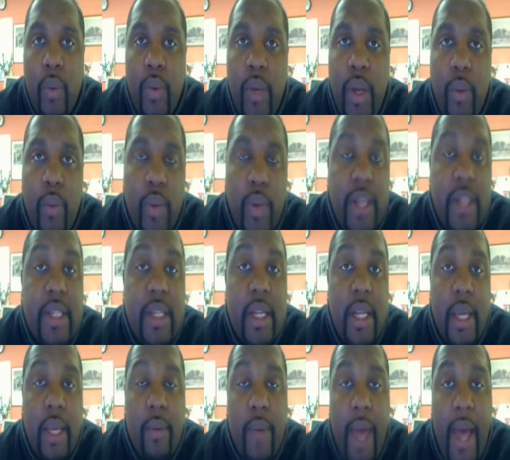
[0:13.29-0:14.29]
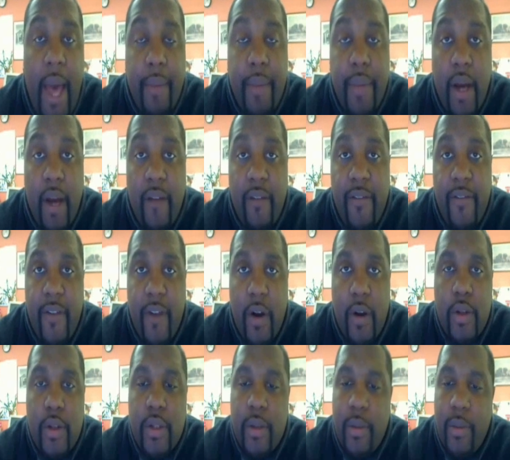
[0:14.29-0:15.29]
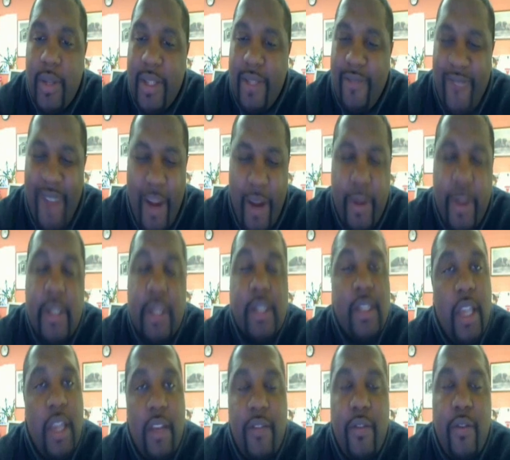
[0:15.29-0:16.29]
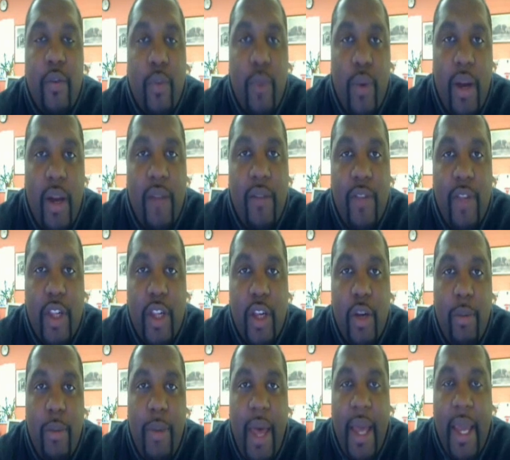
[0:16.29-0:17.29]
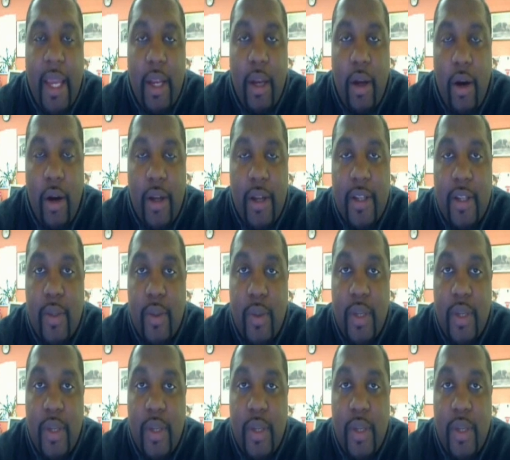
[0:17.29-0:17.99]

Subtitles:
We recently wrapped our first very successful run of the show back in August